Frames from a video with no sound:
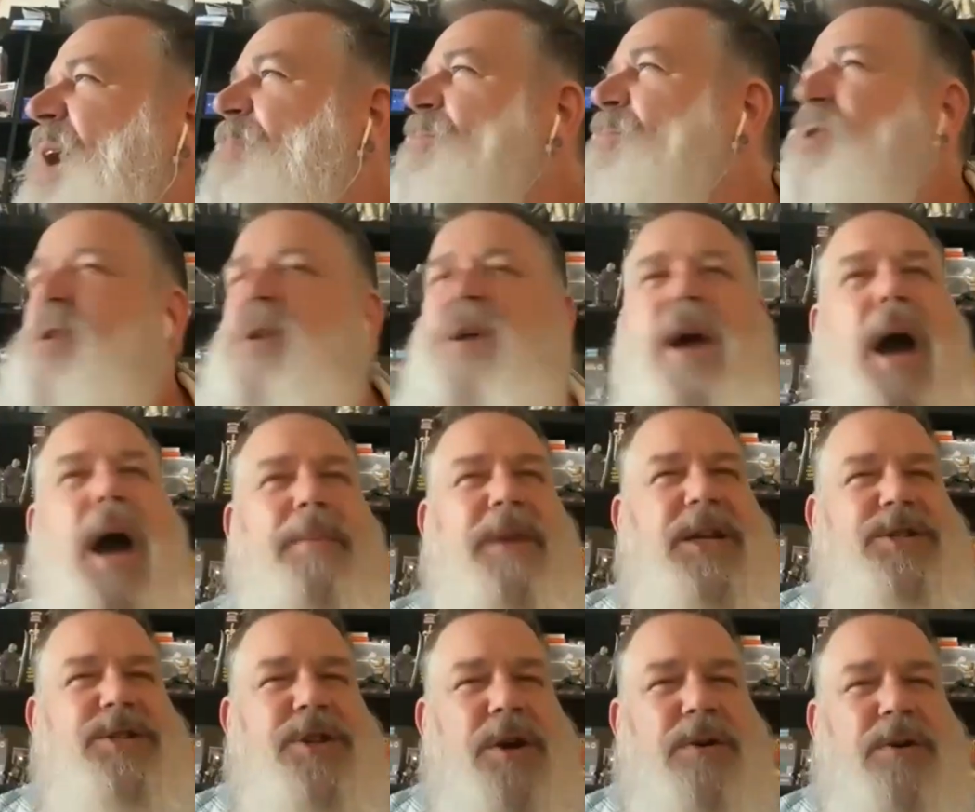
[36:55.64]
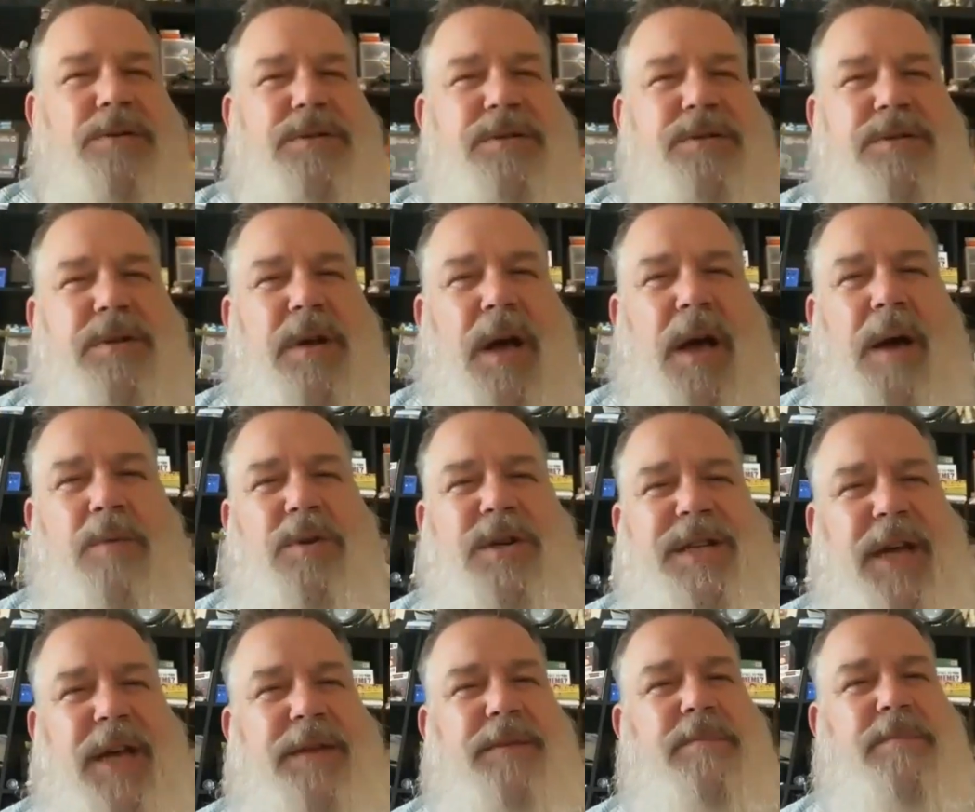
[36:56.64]
I book comedy shows. Uh, we're
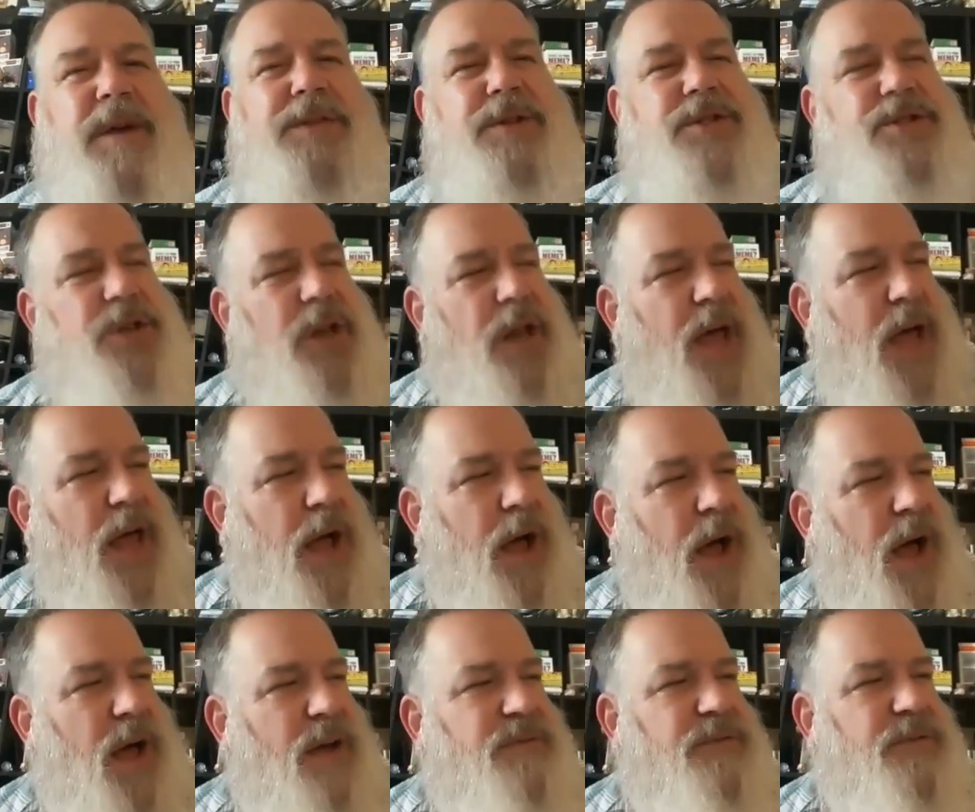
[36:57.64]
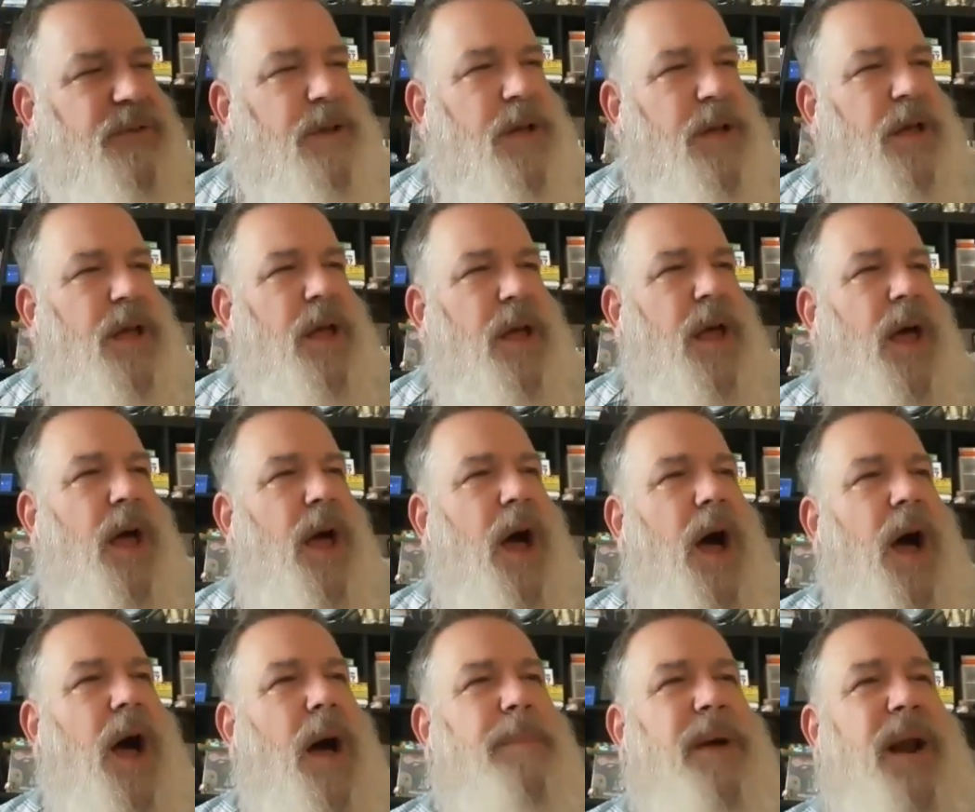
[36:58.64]
taking the month of July off.
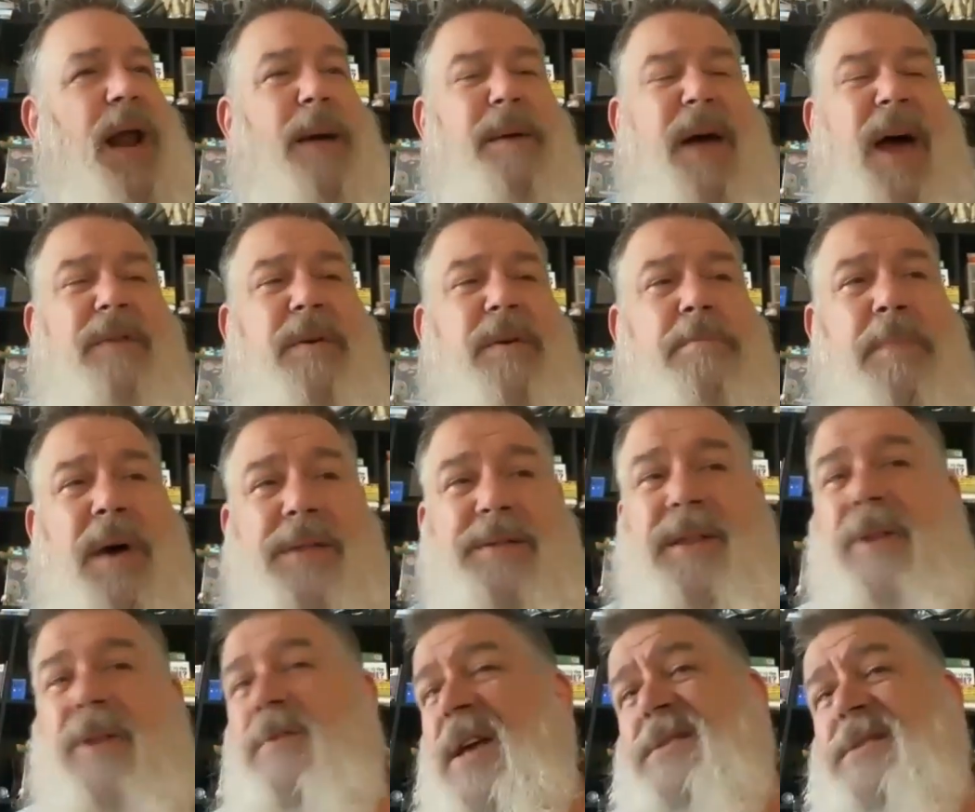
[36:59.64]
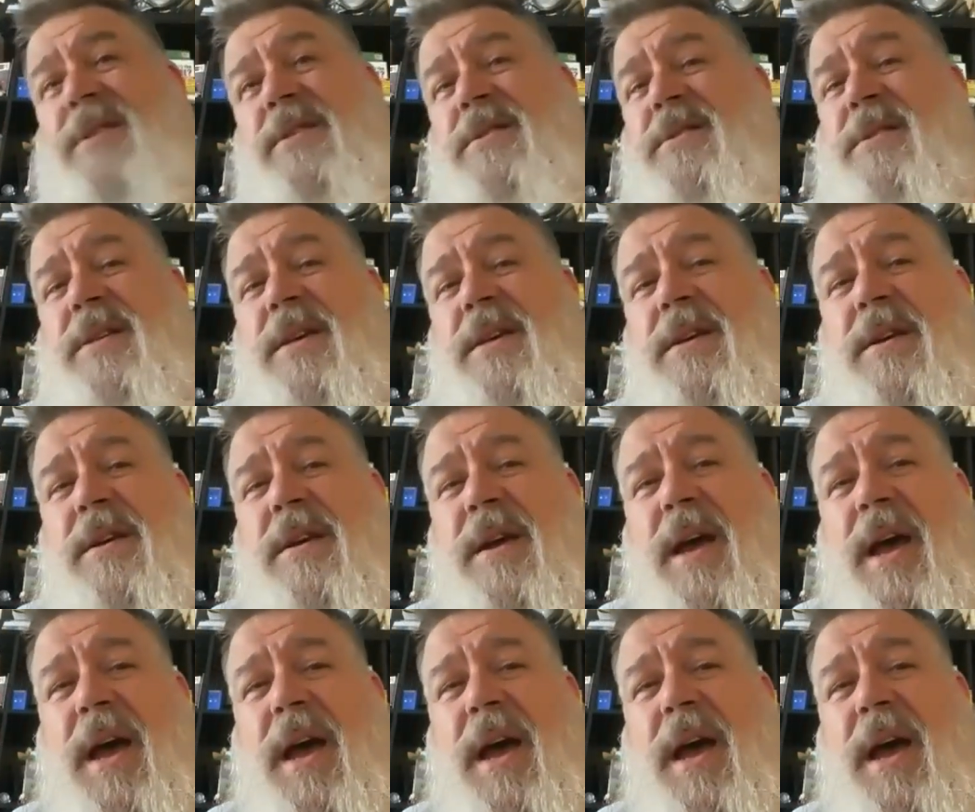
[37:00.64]
Uh, but I have a monthly residency.